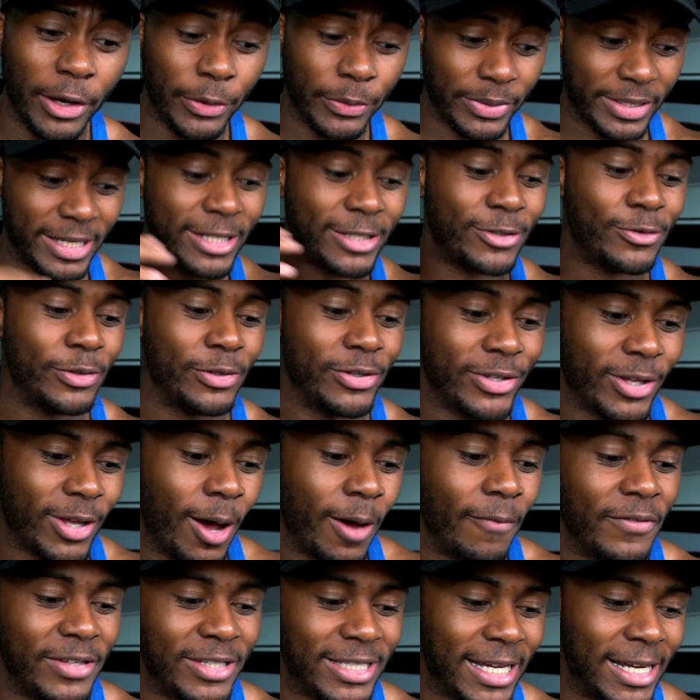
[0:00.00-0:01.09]
It was literally just a
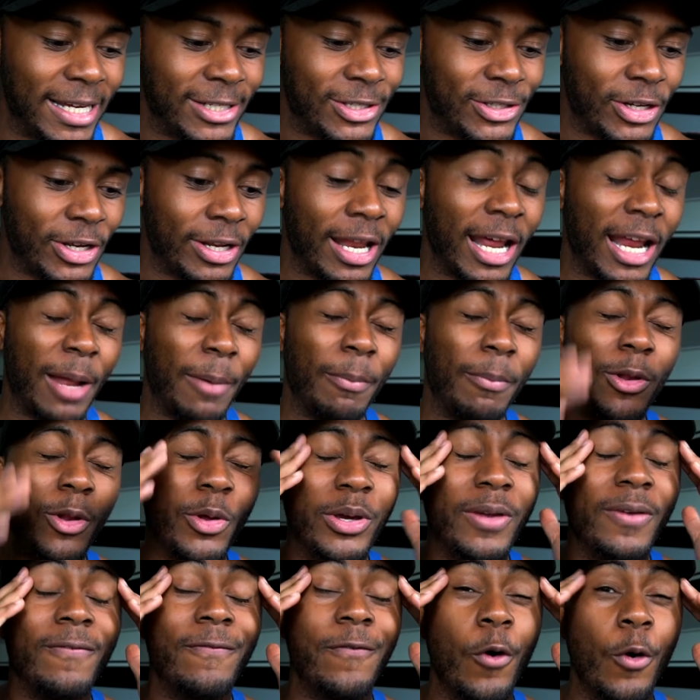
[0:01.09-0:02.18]
conversation, and I'm
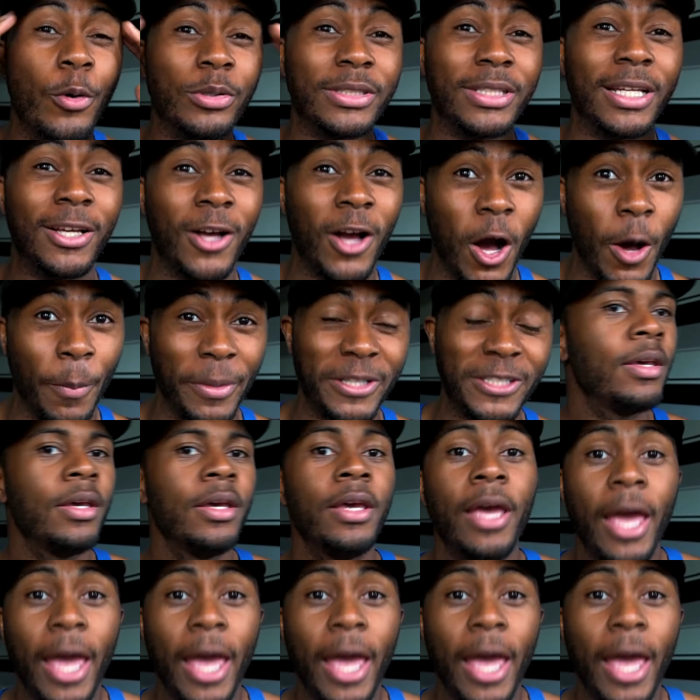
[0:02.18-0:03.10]
looking forward to the comments.